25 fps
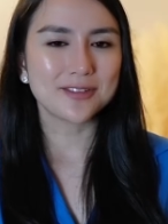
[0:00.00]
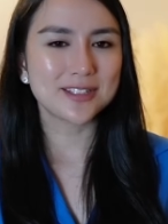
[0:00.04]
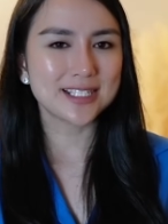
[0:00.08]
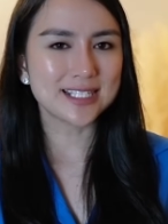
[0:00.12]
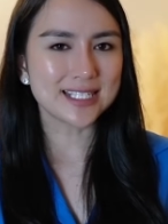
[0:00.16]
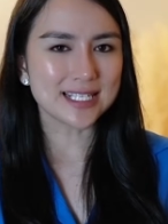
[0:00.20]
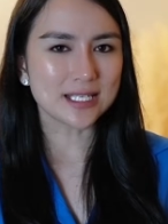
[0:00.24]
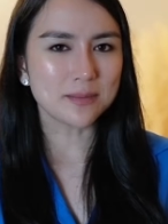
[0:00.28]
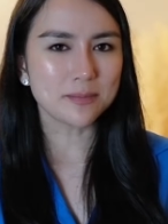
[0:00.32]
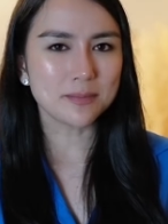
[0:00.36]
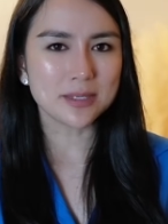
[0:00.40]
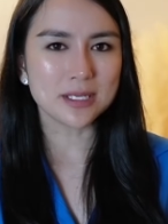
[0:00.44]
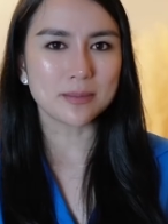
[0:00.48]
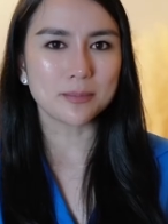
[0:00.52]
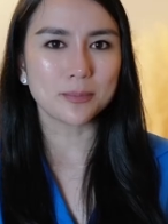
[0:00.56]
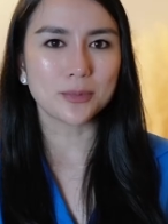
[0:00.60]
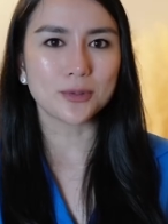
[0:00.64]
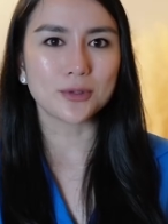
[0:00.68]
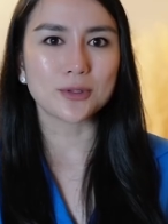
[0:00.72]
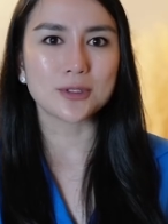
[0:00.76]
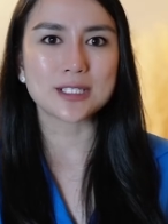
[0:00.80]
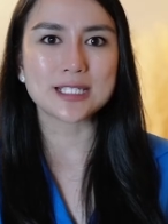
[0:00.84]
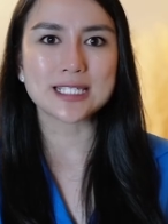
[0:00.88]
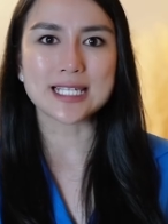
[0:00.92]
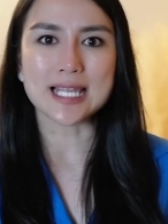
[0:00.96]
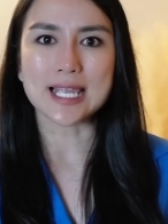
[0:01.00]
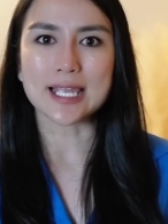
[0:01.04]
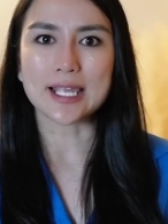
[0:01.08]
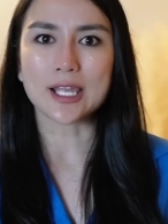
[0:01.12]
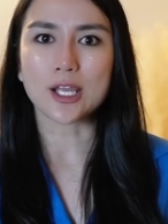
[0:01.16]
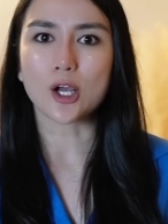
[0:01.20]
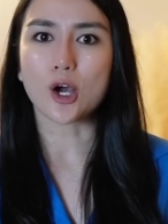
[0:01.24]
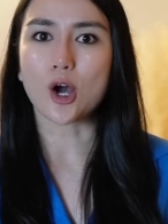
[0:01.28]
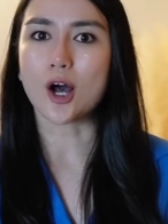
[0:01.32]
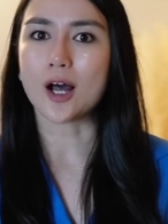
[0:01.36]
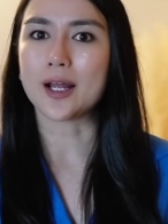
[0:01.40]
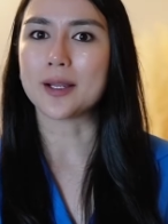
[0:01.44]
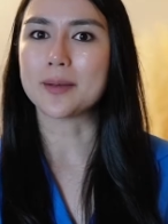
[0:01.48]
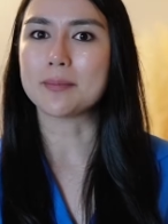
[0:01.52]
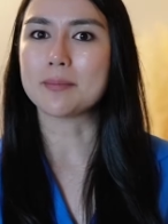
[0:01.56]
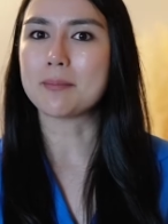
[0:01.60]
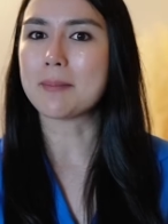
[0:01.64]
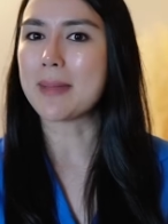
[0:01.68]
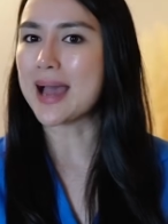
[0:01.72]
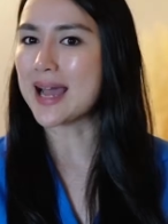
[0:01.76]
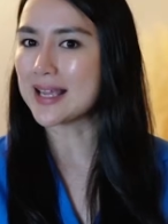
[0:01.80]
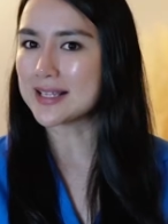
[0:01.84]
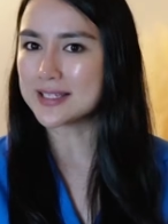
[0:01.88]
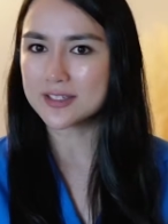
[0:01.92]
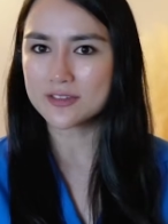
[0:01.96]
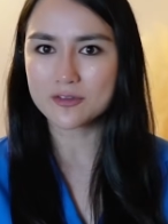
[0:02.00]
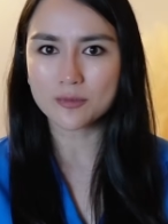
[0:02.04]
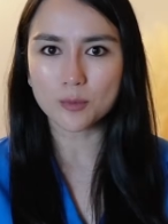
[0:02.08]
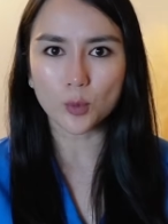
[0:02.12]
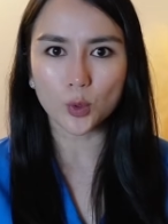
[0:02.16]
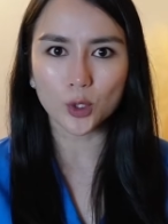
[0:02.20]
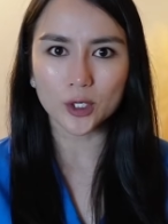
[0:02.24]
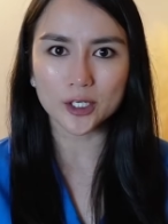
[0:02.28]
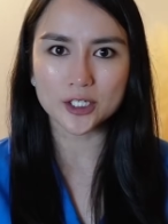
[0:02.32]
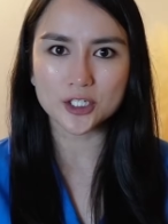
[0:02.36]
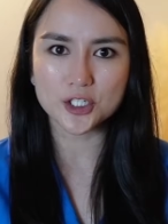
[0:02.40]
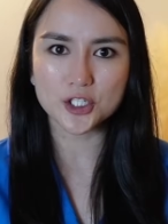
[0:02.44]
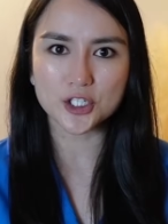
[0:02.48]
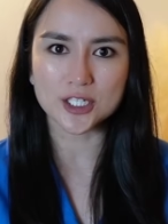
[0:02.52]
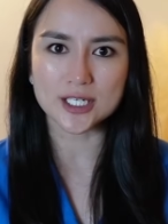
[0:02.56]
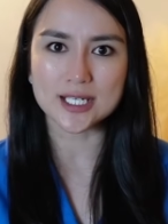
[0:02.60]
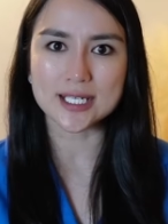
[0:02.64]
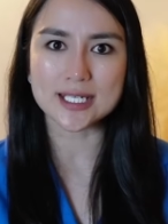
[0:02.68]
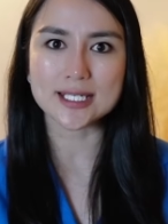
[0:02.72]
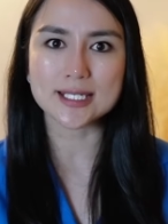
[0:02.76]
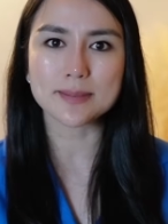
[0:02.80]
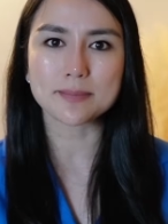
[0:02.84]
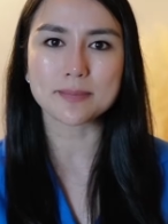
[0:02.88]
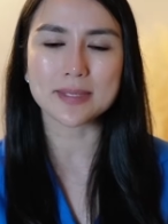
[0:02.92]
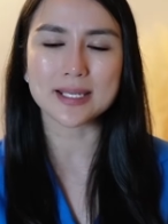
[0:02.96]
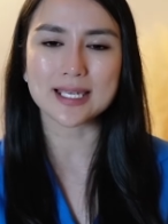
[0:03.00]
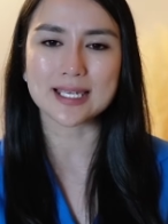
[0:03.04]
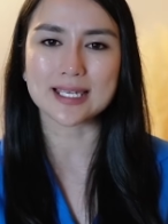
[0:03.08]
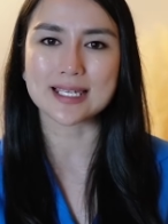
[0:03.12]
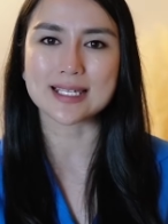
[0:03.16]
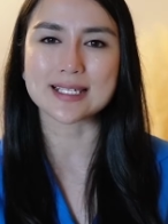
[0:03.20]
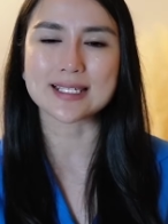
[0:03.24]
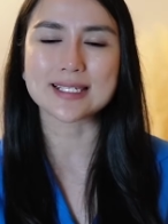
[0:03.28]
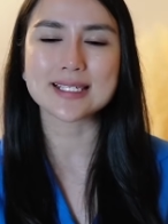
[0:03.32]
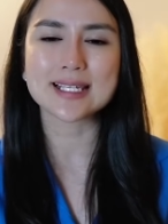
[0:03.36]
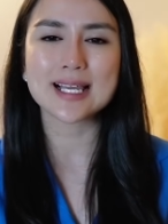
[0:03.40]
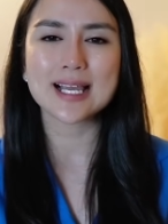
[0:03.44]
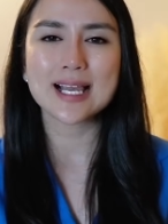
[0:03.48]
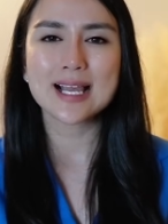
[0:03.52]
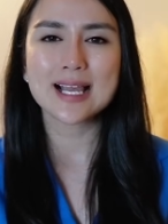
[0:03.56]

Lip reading: seen people taking on massive mortgages because